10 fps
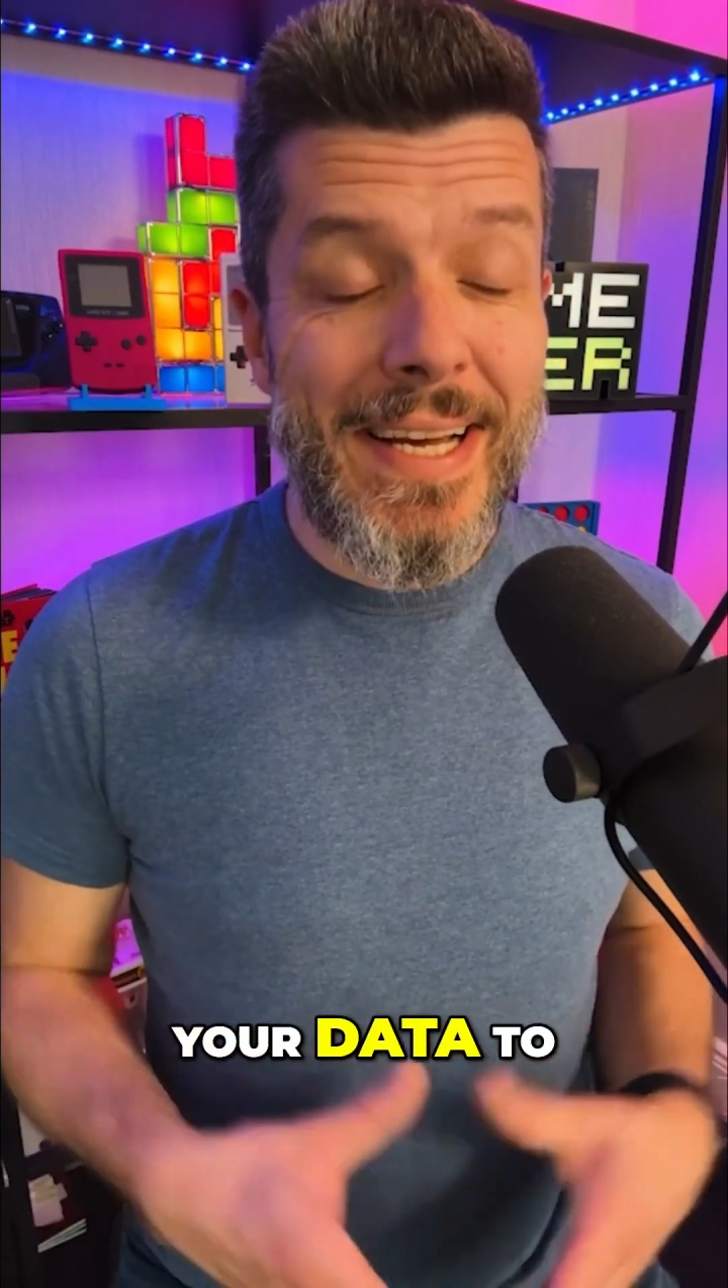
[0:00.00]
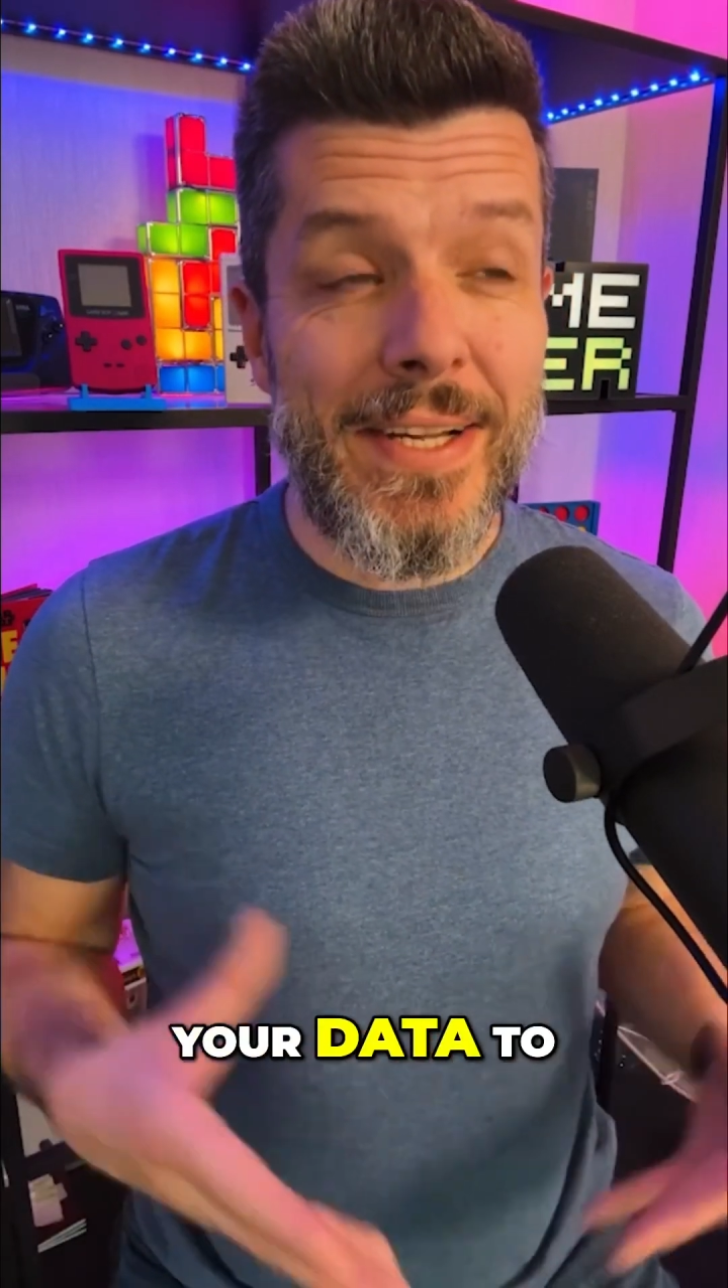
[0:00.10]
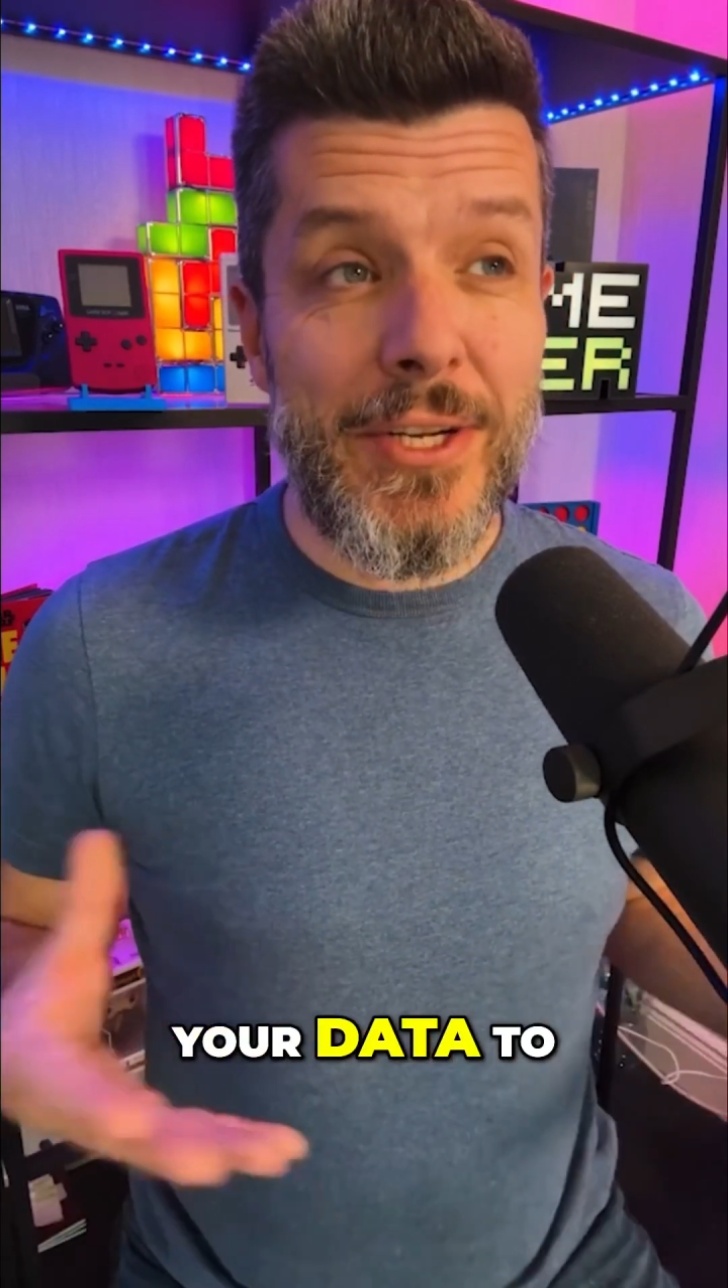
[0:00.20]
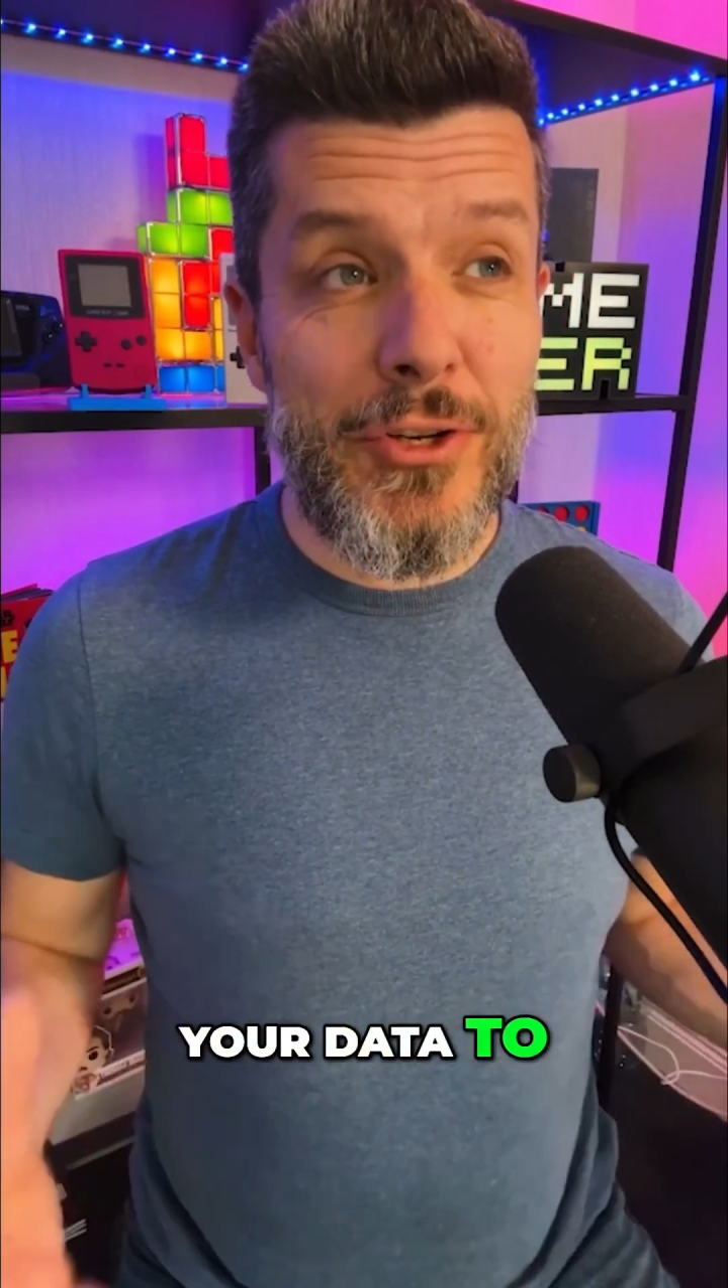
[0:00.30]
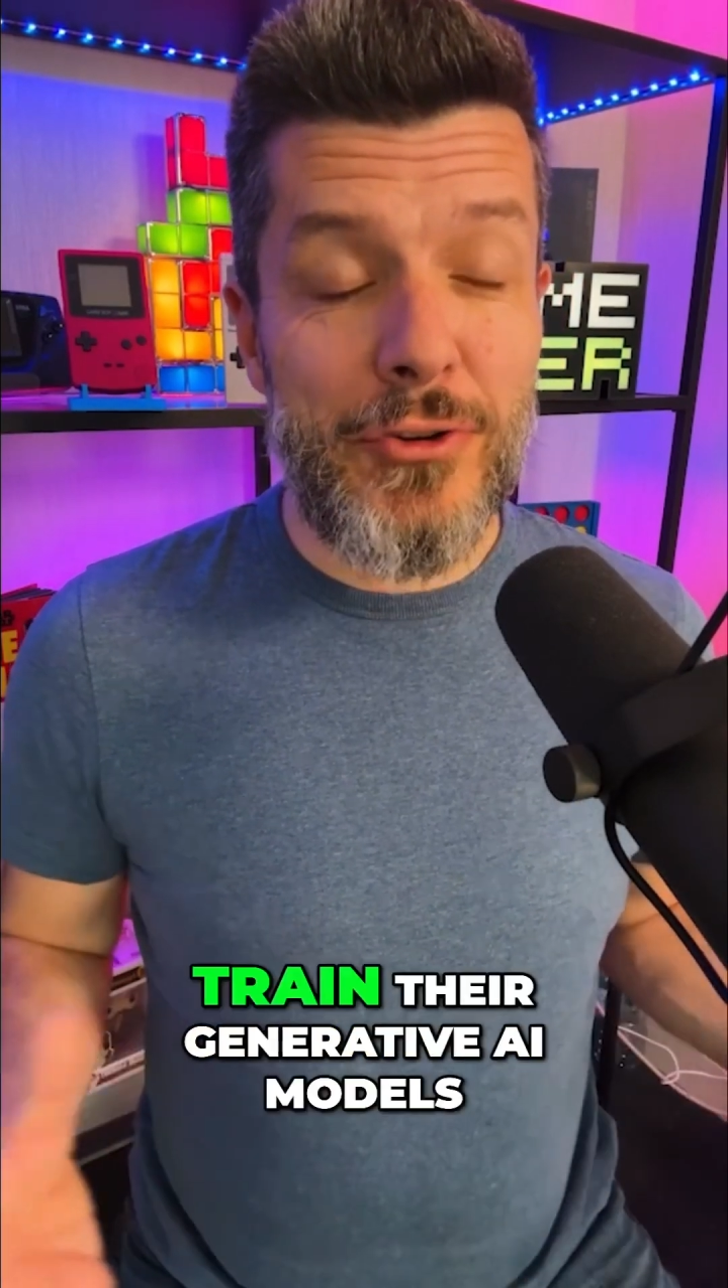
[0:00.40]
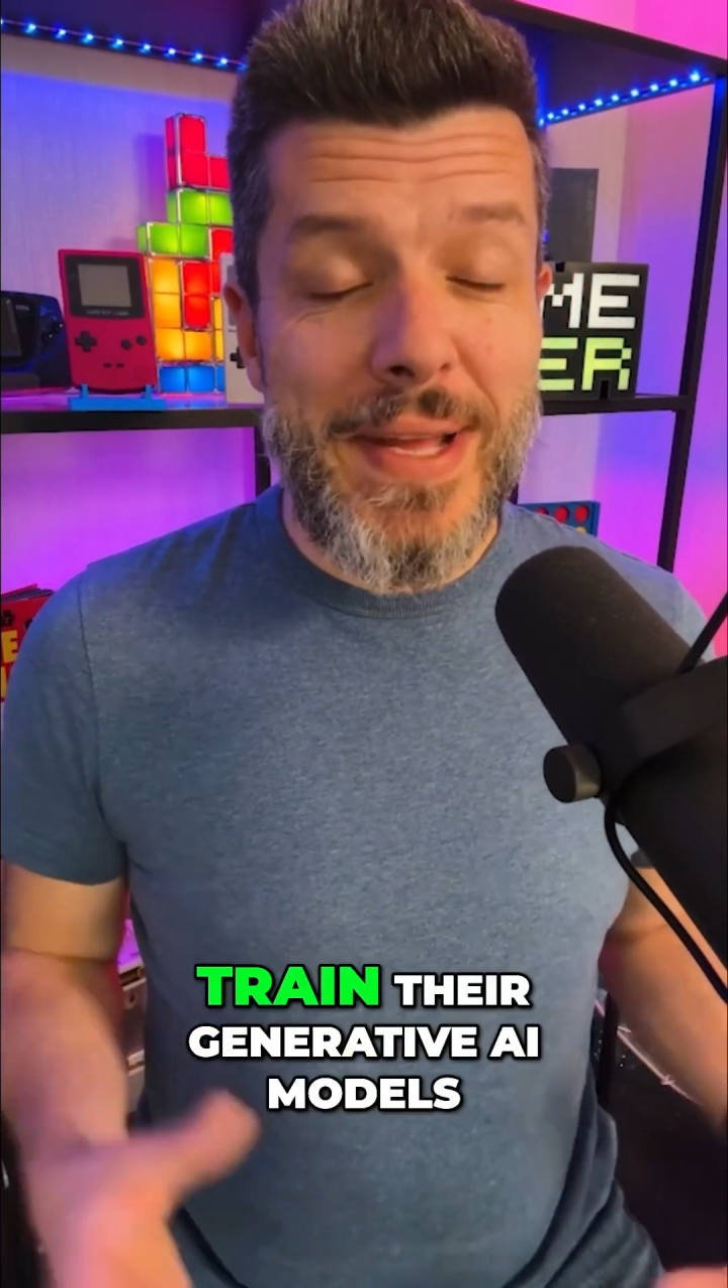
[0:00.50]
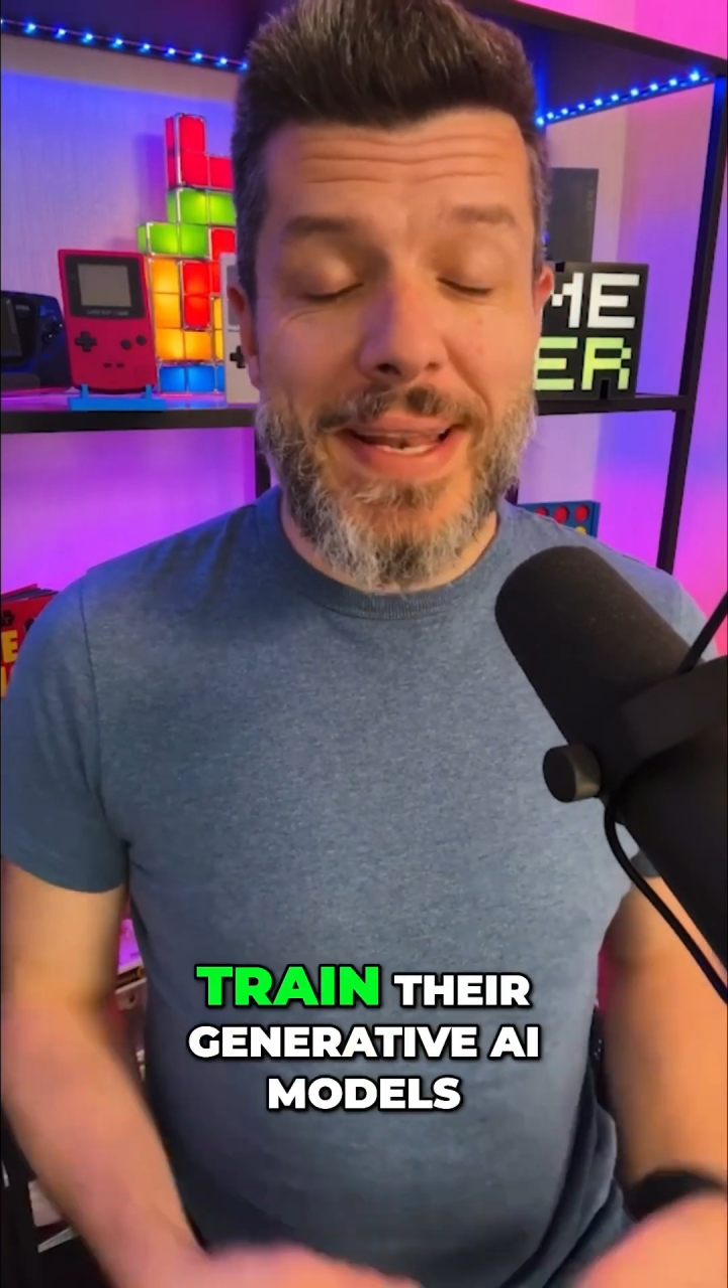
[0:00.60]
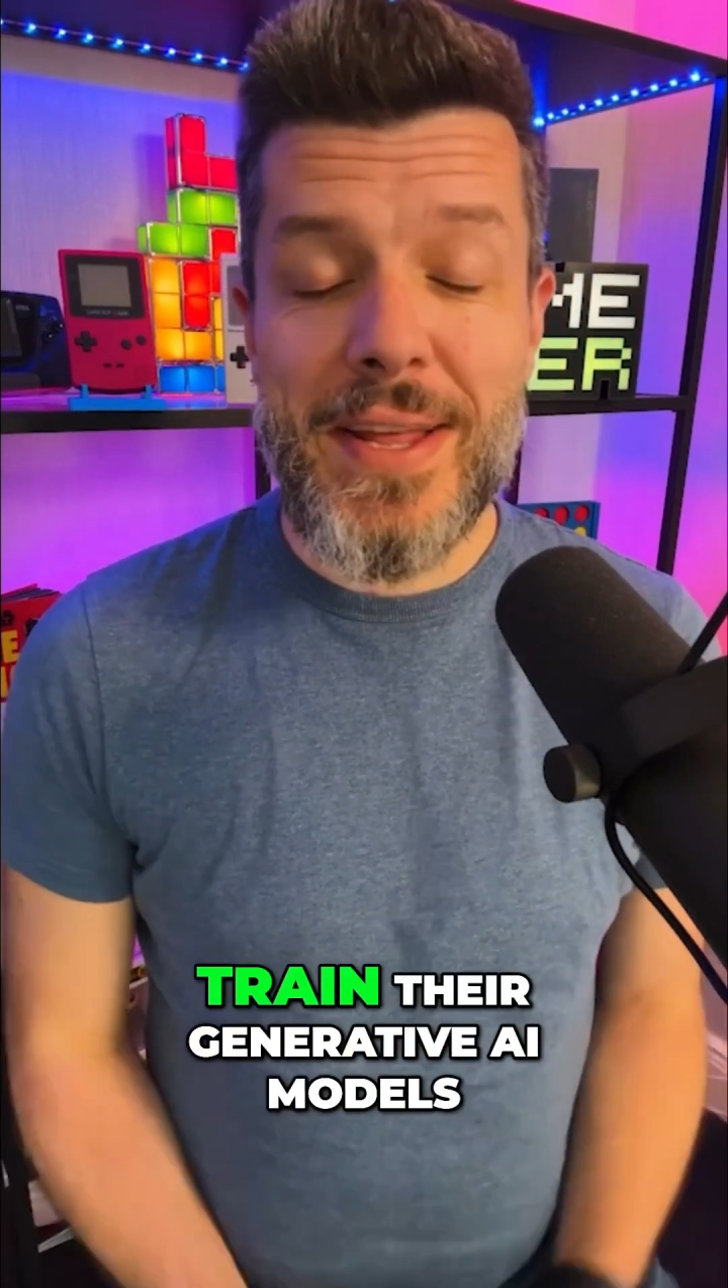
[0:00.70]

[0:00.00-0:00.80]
to train